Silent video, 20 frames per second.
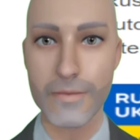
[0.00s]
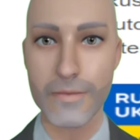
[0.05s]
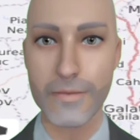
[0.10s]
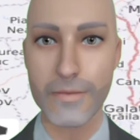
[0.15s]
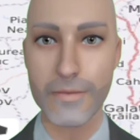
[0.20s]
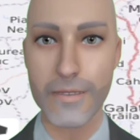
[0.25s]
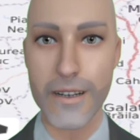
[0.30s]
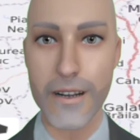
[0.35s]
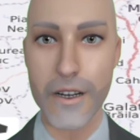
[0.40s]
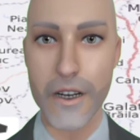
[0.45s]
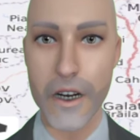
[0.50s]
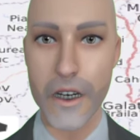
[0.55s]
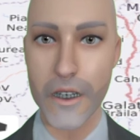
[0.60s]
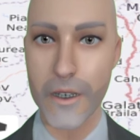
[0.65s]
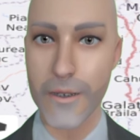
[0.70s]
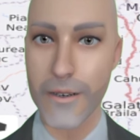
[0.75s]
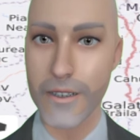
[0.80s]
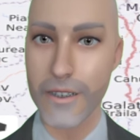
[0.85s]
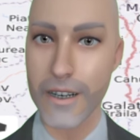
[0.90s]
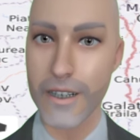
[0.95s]
If you'd like to
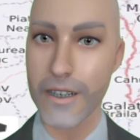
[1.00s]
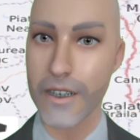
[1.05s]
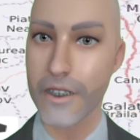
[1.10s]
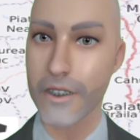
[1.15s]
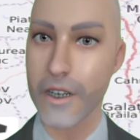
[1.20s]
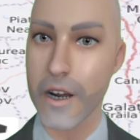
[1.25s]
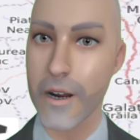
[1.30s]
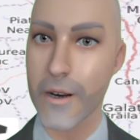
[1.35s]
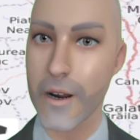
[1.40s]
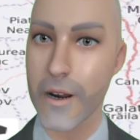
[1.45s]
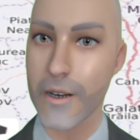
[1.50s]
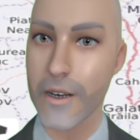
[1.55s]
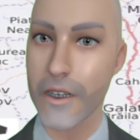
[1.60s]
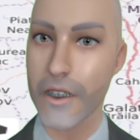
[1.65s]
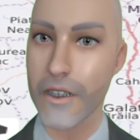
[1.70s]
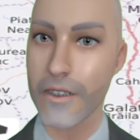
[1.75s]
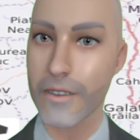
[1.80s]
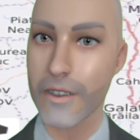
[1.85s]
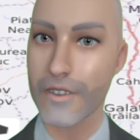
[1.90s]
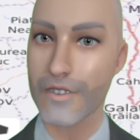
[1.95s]
read that entire
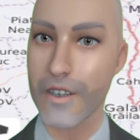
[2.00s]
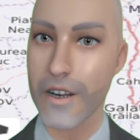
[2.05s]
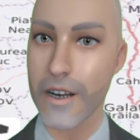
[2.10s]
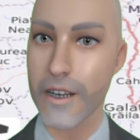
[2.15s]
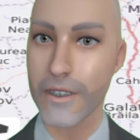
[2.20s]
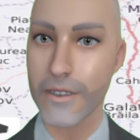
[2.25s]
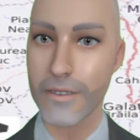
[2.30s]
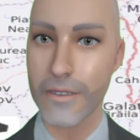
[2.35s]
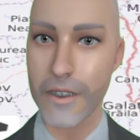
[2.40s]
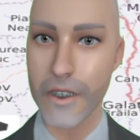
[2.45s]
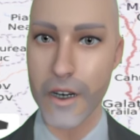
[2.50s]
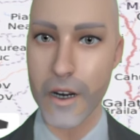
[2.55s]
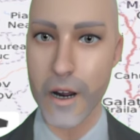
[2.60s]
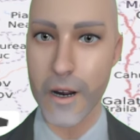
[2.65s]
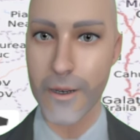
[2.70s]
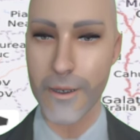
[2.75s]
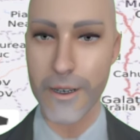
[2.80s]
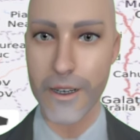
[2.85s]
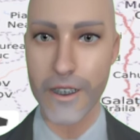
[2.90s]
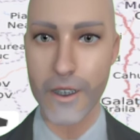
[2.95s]
article, you can find it in
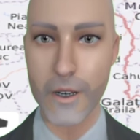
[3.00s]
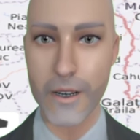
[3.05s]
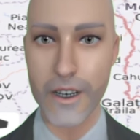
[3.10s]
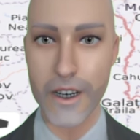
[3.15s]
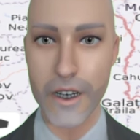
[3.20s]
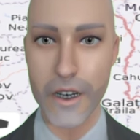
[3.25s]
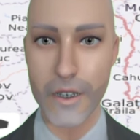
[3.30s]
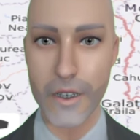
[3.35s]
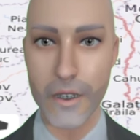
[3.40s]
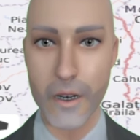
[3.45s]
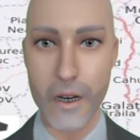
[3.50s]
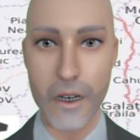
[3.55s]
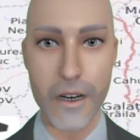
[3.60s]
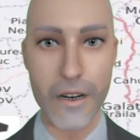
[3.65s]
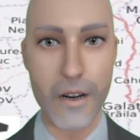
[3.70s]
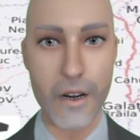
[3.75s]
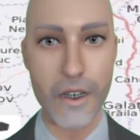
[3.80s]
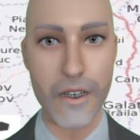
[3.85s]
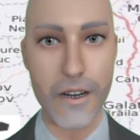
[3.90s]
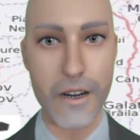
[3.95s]
our Situation Room, along
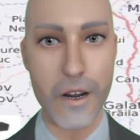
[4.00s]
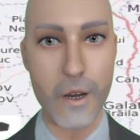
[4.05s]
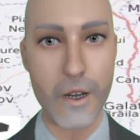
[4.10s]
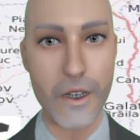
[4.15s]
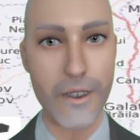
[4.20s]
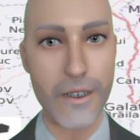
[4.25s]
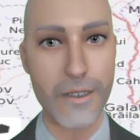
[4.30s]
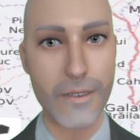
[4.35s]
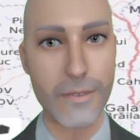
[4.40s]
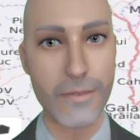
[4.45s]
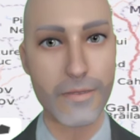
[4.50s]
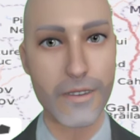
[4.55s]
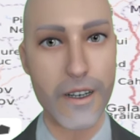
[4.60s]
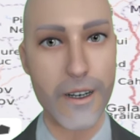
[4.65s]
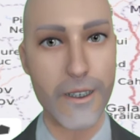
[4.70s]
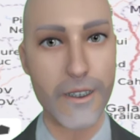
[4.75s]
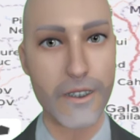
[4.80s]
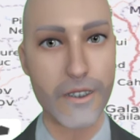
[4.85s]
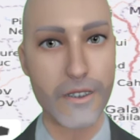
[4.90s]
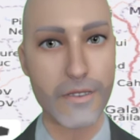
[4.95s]
with all the other ones that we
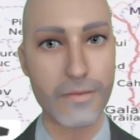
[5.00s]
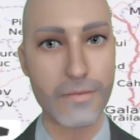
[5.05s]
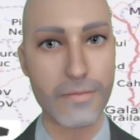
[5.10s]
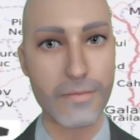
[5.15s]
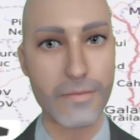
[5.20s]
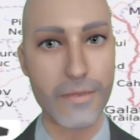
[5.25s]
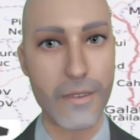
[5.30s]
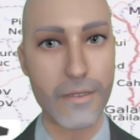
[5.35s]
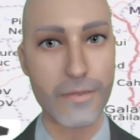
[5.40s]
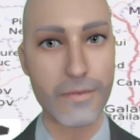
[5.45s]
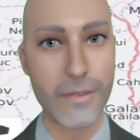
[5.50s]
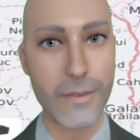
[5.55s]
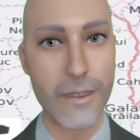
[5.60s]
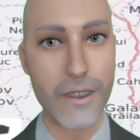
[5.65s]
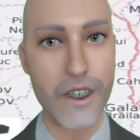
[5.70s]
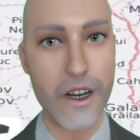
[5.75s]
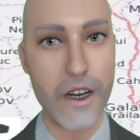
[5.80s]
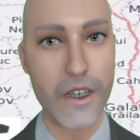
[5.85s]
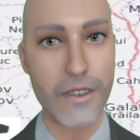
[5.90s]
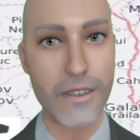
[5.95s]
just
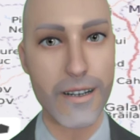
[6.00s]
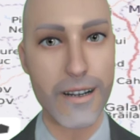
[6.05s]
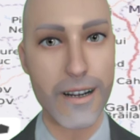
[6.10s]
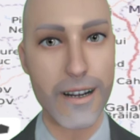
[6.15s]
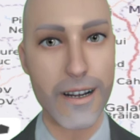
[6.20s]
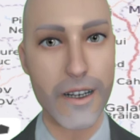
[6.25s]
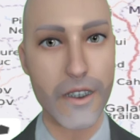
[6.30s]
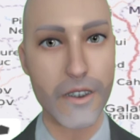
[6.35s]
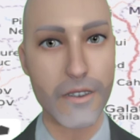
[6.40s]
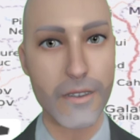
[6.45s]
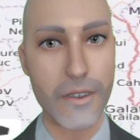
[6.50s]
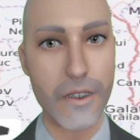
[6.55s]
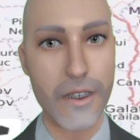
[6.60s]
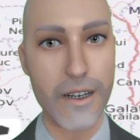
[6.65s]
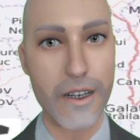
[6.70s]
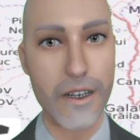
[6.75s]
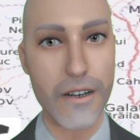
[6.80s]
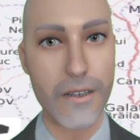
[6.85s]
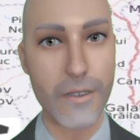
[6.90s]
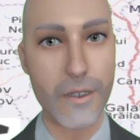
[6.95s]
mentioned, and
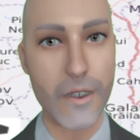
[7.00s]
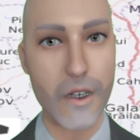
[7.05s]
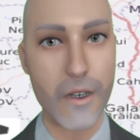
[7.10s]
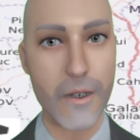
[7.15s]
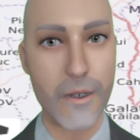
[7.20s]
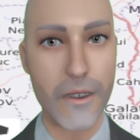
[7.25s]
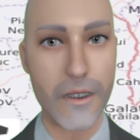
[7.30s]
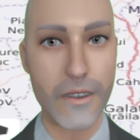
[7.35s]
many more.